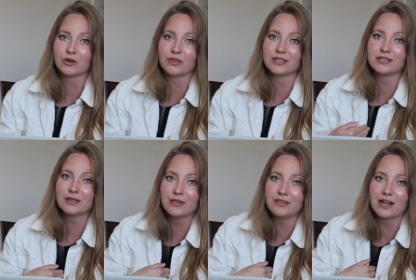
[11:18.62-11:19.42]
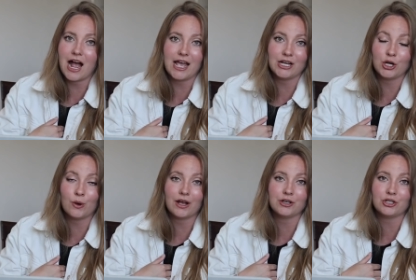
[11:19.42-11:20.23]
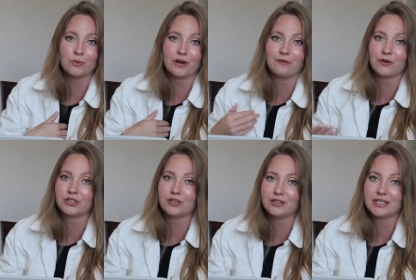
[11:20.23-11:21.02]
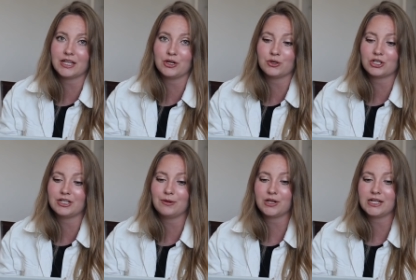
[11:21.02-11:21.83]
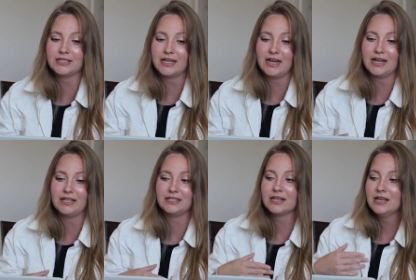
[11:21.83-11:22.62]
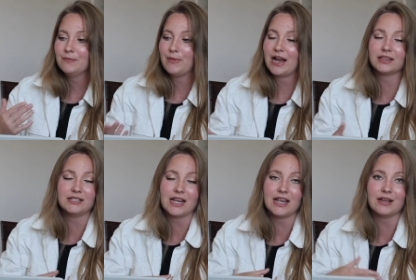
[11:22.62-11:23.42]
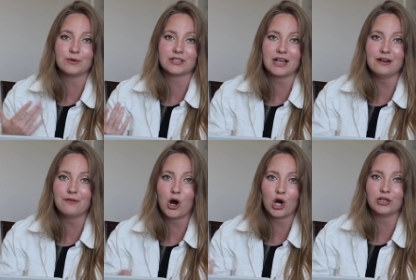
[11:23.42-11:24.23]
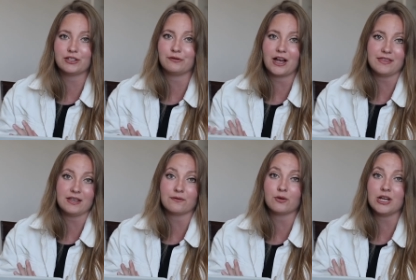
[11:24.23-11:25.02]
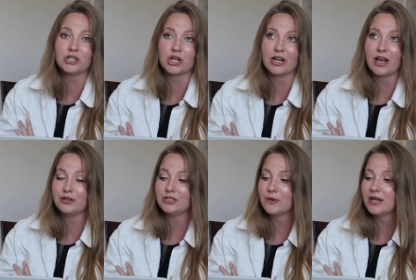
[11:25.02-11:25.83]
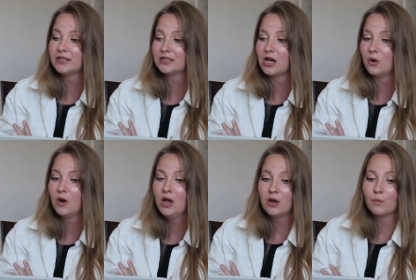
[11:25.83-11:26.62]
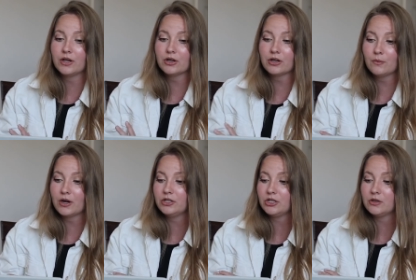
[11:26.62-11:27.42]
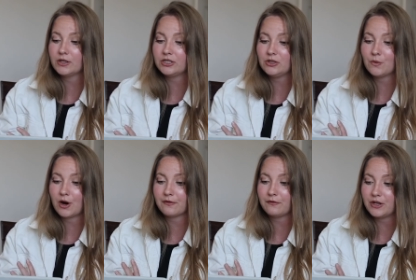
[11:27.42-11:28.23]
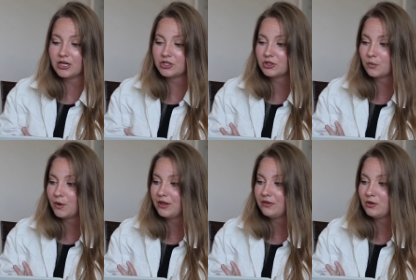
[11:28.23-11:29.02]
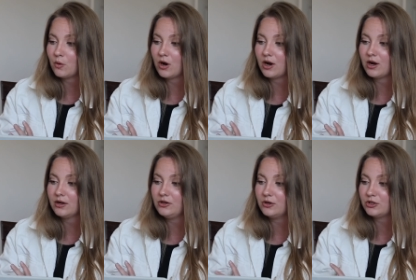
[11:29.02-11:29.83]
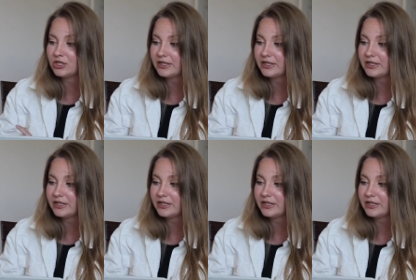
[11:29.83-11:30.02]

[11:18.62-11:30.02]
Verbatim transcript: This is something that I didn't know how to do when I first started selling Notion templates and back in the day it was kind of hard to find the information on how to do it. So what you're gonna wanna do once you are finished with your Notion